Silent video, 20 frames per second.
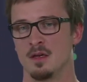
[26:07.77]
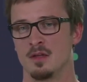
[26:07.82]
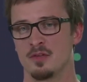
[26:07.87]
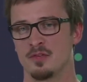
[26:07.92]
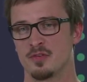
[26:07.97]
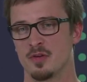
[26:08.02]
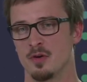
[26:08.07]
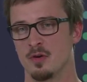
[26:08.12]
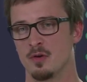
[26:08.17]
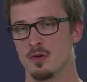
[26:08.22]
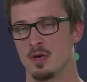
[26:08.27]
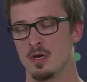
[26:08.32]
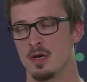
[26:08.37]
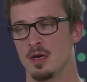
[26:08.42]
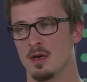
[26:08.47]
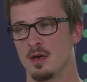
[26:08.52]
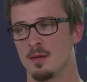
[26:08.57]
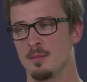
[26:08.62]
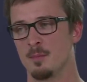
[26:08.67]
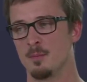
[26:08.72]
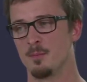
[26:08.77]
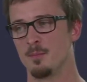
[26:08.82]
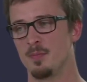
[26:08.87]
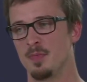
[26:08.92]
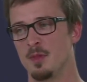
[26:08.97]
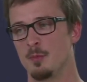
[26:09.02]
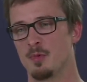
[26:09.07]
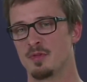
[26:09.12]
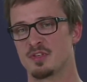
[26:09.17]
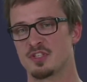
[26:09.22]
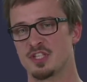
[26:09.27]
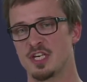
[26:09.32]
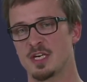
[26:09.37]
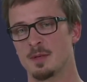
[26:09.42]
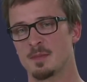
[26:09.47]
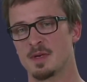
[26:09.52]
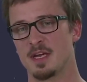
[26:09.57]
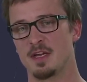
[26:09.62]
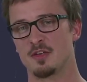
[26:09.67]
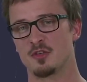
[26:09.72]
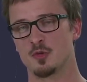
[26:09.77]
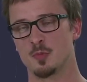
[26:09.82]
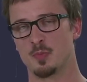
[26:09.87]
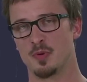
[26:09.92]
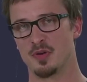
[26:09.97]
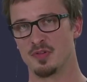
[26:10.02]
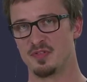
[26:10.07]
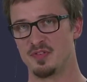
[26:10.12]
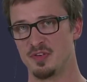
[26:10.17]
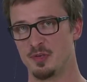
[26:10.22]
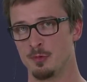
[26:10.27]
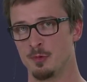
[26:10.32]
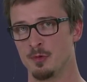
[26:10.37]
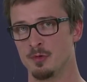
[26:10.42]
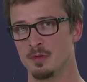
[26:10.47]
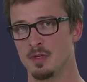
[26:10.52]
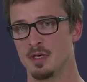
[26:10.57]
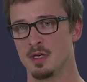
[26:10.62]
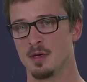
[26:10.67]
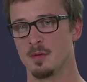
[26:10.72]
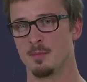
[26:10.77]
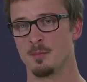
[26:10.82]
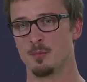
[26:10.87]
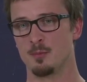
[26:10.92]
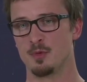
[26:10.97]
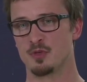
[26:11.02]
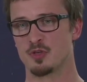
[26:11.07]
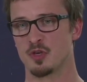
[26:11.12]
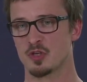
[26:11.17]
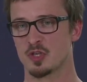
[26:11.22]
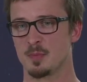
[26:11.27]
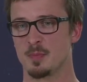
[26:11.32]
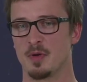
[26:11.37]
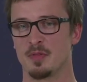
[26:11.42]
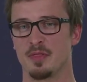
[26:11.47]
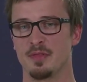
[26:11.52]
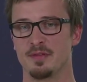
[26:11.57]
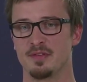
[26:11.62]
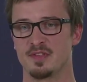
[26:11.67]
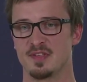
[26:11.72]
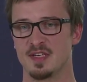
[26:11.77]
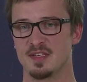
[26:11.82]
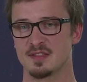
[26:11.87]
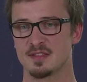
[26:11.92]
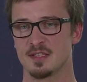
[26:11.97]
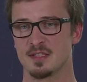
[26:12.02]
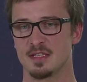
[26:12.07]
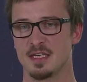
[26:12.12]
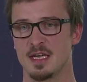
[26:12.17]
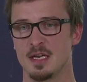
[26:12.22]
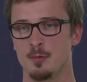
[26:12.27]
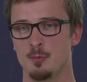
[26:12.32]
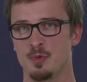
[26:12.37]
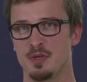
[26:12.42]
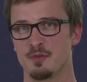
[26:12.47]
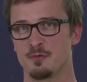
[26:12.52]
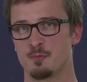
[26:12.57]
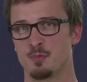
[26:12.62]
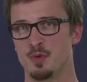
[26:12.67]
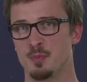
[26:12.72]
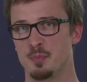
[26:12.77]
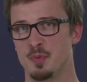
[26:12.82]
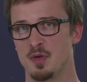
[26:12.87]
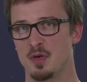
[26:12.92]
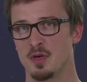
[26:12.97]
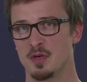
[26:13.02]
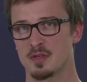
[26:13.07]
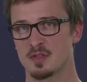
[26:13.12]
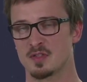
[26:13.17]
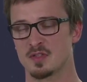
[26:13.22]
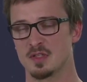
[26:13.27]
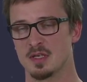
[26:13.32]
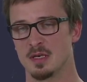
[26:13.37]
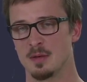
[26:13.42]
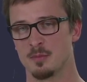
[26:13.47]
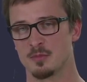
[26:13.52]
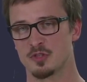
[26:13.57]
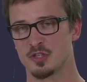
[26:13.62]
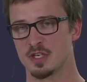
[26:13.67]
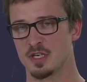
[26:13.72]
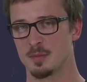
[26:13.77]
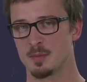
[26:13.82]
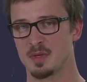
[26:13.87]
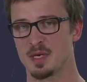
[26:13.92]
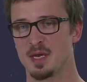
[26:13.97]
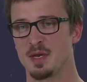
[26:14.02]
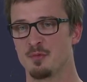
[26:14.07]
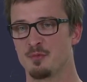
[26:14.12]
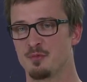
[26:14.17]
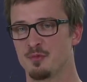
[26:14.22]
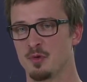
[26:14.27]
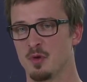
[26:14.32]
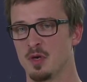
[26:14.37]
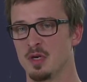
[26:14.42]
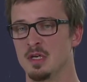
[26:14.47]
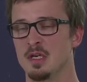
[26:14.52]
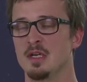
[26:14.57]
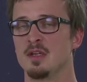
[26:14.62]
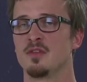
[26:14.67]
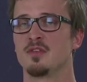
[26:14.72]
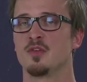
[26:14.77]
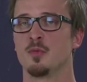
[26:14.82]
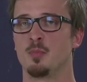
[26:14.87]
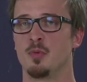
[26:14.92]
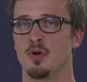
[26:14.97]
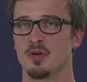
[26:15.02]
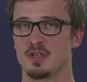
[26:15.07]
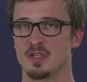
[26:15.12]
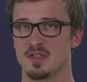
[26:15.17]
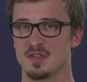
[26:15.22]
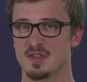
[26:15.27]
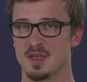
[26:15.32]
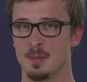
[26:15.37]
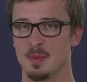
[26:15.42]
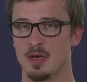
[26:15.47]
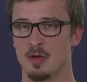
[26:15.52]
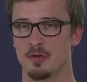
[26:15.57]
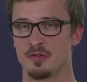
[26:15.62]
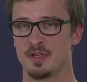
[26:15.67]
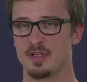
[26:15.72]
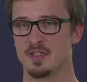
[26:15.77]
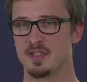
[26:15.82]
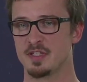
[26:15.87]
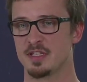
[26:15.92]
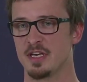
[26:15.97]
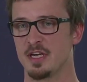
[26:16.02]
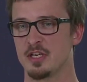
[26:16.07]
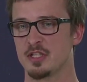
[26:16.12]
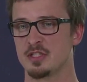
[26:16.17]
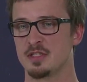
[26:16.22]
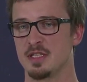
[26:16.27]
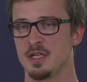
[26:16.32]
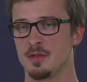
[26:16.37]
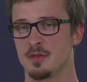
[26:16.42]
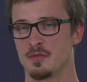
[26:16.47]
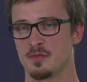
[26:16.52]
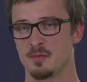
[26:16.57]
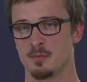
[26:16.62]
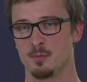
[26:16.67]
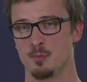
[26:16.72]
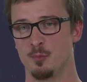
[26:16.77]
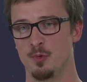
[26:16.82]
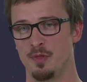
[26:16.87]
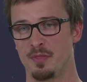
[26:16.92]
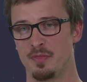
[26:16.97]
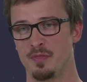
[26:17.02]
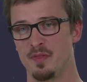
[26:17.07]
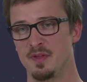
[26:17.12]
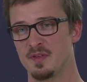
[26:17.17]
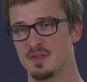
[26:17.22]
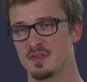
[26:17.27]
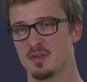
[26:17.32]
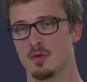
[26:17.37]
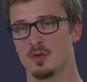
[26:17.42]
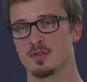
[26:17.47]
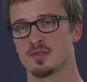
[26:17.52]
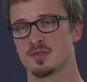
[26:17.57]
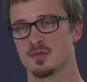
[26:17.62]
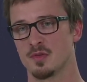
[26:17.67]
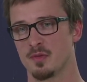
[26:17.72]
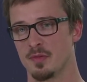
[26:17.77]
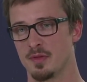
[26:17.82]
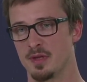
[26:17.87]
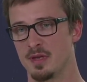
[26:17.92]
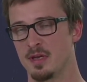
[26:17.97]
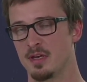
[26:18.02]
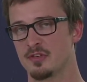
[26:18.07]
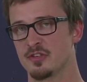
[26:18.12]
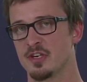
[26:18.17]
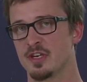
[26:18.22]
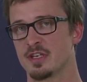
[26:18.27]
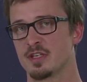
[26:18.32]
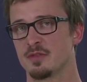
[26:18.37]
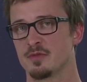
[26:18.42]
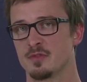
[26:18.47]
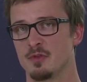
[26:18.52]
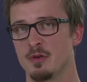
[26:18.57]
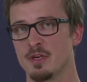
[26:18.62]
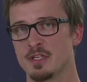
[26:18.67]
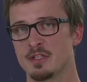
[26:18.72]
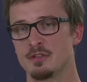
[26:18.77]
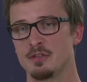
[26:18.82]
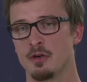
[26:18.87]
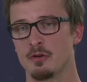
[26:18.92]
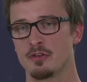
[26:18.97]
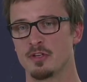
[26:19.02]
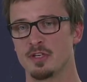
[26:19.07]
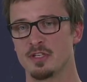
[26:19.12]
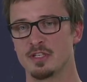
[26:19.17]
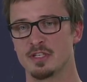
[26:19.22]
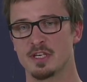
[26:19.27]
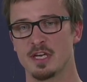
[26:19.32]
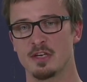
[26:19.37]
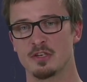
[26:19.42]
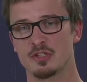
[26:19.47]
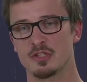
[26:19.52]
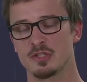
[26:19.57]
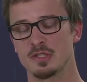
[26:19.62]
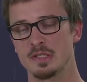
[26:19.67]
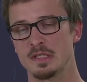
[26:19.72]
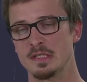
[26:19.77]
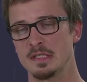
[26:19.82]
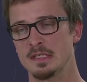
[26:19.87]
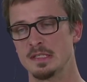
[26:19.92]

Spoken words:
So with Checkmk 2.0, we talked about this yesterday. We have prepared Checkmk for supporting XAML authentication, and with this also the Azure Active Directory authentication.